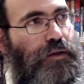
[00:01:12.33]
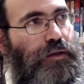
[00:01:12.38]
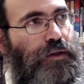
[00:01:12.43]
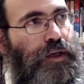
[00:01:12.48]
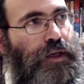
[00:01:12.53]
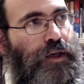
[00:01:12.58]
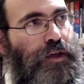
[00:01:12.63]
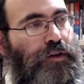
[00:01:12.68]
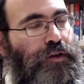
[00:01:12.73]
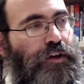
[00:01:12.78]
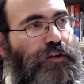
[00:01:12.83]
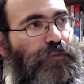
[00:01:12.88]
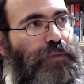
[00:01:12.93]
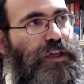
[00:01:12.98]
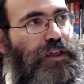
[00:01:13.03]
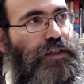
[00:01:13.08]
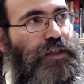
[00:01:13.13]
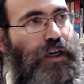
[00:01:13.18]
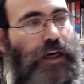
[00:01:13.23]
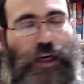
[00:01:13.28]
the inyan of
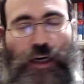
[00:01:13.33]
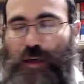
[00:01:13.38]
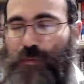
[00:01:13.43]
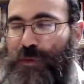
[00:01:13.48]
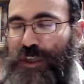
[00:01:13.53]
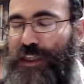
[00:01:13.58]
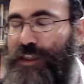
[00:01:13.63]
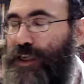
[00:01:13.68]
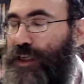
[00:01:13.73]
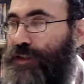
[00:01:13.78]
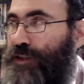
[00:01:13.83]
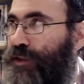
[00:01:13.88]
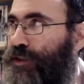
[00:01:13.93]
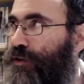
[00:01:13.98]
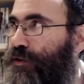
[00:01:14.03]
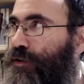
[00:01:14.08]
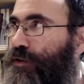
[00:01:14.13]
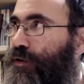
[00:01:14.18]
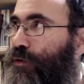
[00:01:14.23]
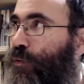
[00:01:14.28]
Midas Hadin,
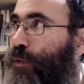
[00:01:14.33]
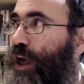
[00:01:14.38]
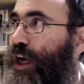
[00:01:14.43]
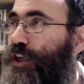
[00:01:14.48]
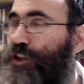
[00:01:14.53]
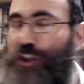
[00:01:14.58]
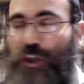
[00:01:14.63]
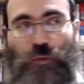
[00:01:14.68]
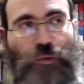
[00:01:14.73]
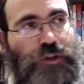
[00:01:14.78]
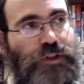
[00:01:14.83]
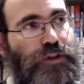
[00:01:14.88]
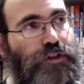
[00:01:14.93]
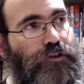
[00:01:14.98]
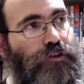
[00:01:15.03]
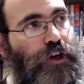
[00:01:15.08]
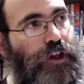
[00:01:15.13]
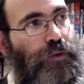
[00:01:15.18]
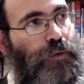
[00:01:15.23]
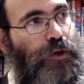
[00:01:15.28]
why Hashem wanted to
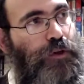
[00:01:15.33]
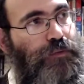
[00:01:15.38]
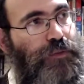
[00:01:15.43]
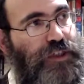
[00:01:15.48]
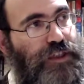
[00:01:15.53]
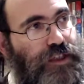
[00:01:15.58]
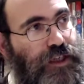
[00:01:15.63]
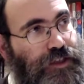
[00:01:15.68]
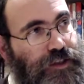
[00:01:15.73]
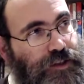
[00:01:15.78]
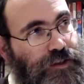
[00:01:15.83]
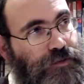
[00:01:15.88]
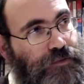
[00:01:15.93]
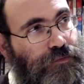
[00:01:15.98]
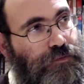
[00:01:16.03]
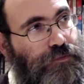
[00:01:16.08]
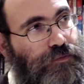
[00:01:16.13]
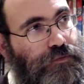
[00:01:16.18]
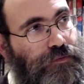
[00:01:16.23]
create the world Midas Hadin.